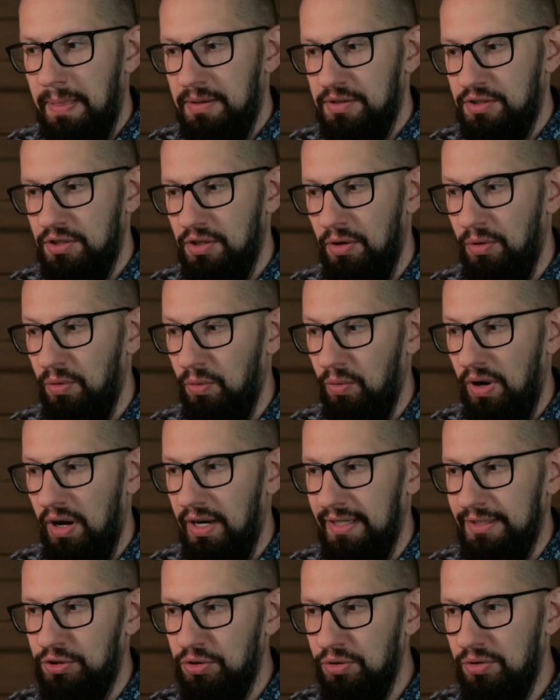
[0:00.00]
So
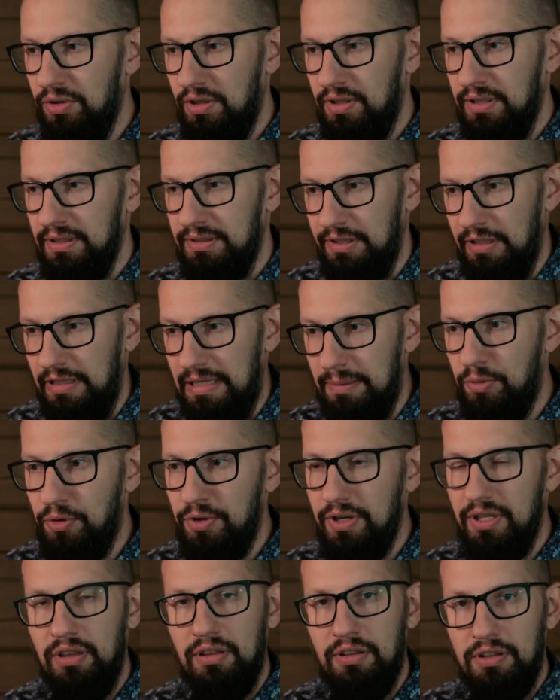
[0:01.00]
I took
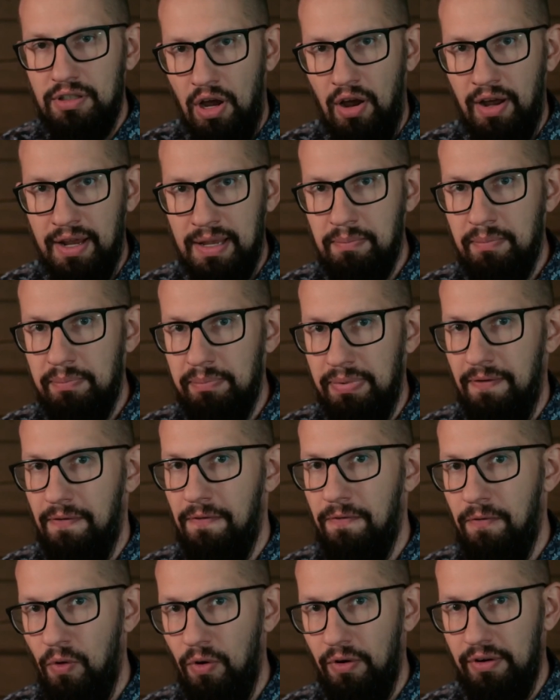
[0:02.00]
deliberate time
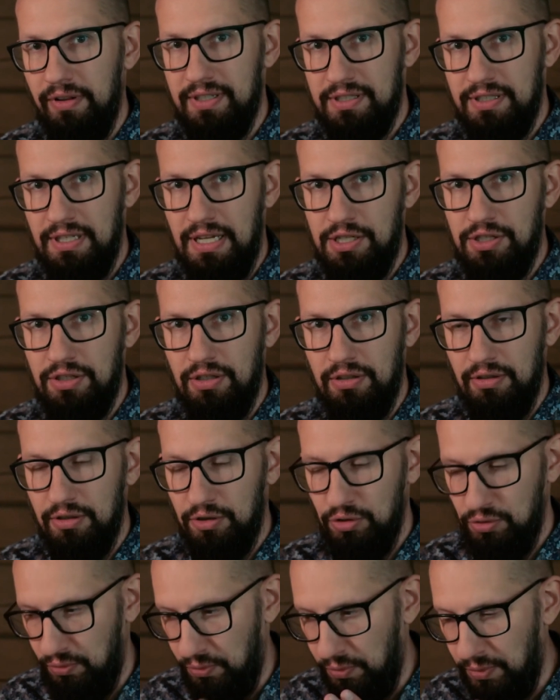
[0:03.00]
before the session
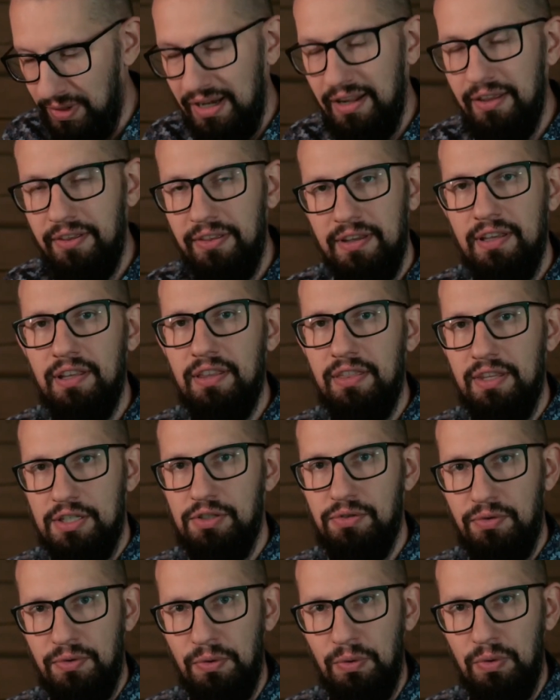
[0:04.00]
to really think
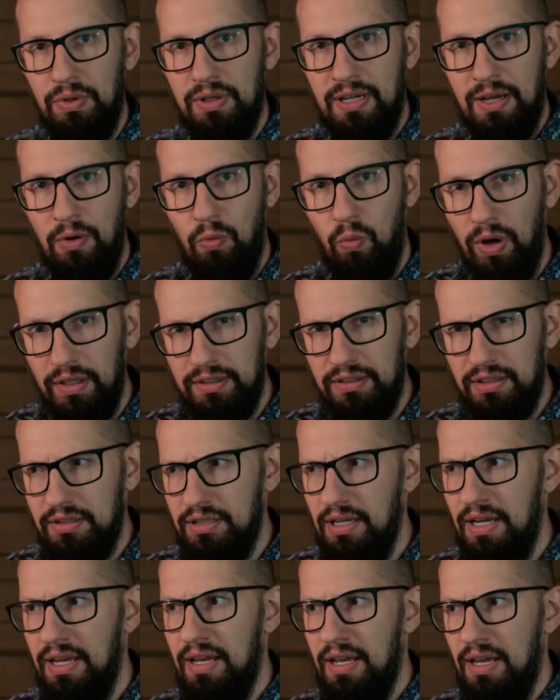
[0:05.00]
this through.
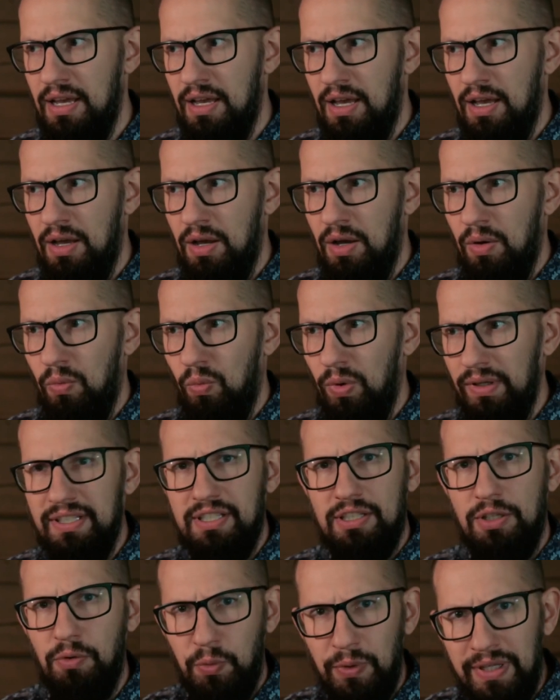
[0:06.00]
What
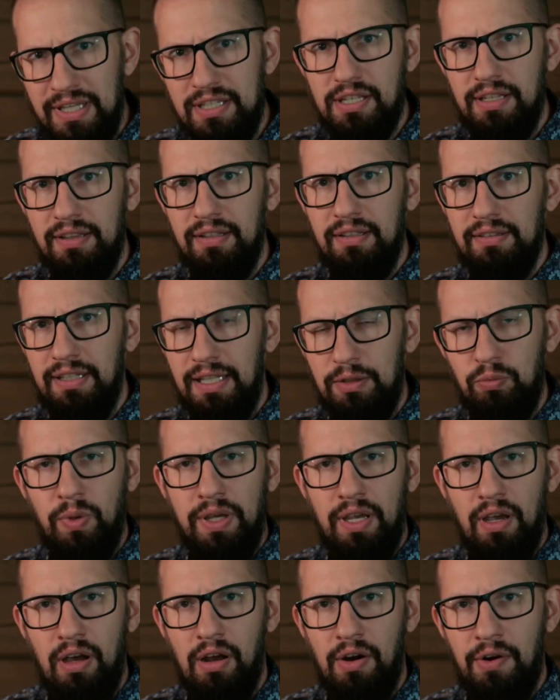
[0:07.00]
is the reason that
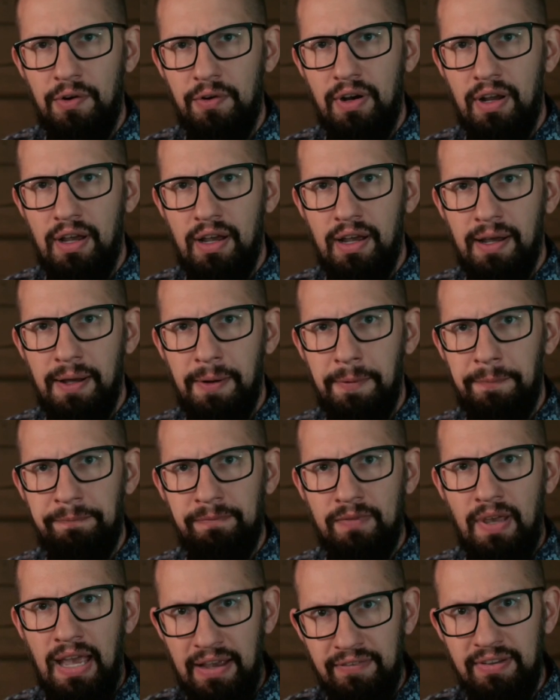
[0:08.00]
we are
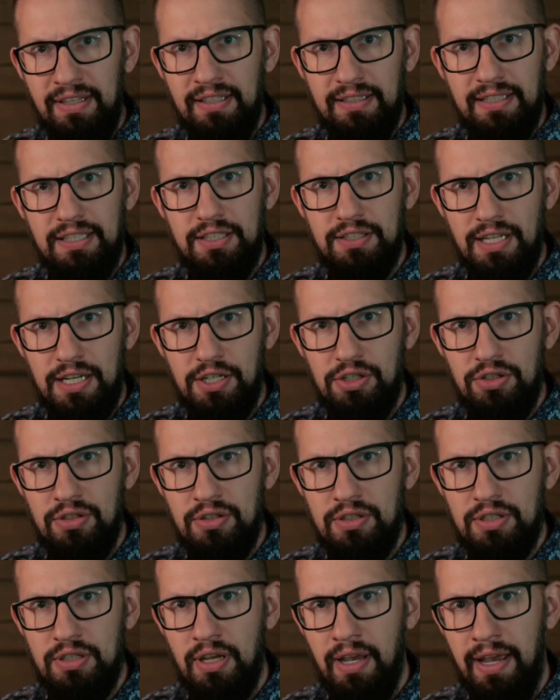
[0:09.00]
having these
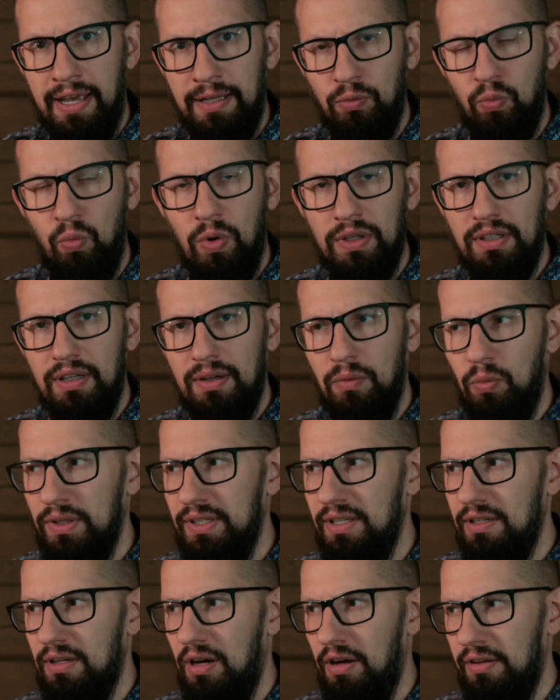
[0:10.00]
sessions, and what
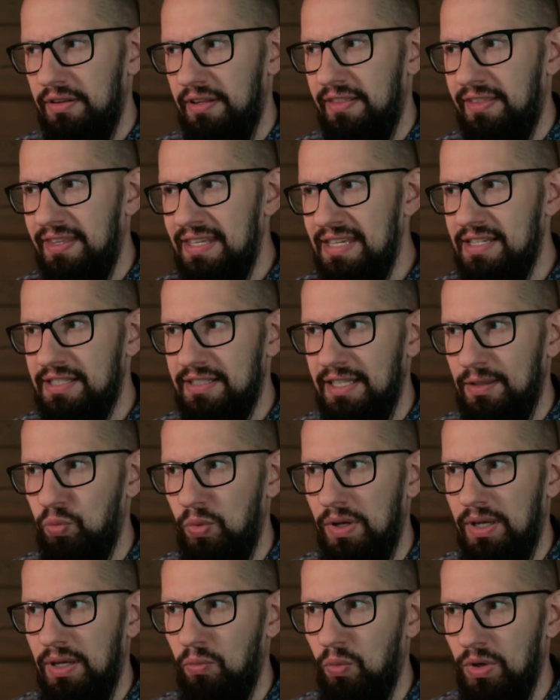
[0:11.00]
are the things that
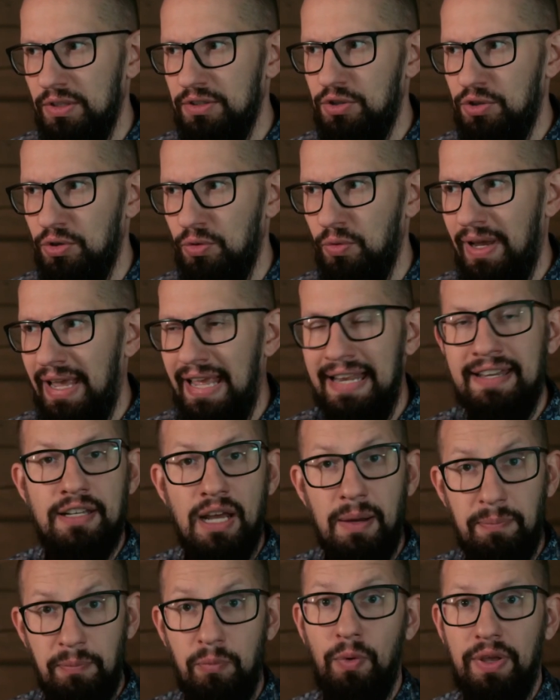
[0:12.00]
we want to end
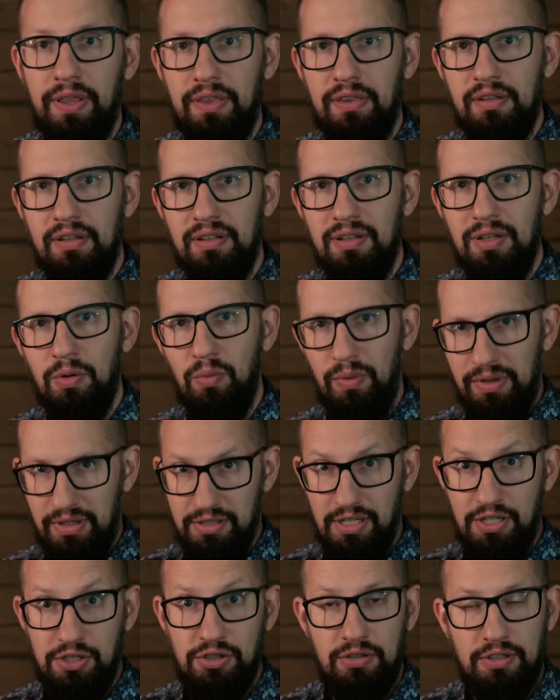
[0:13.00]
up with when
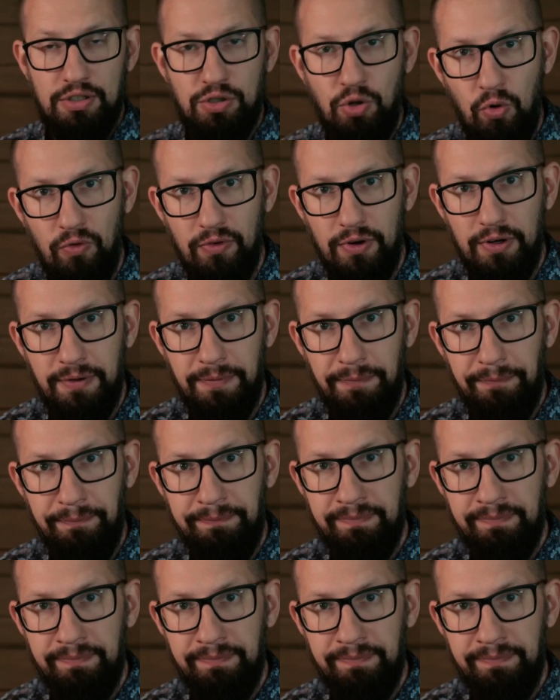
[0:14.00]
the session is over?